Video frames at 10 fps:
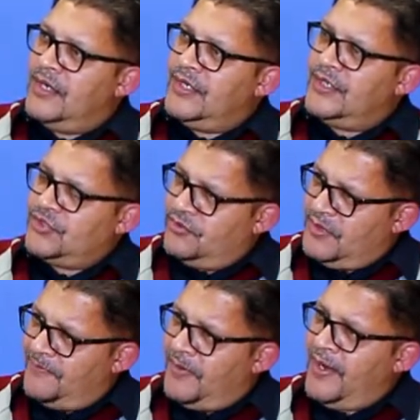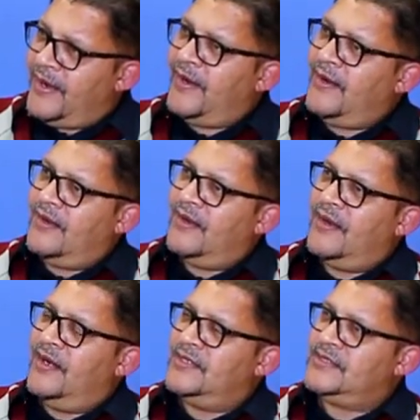it should apply
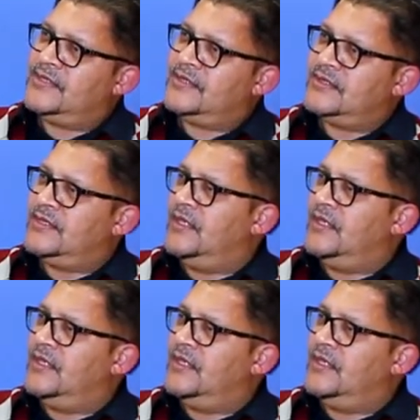as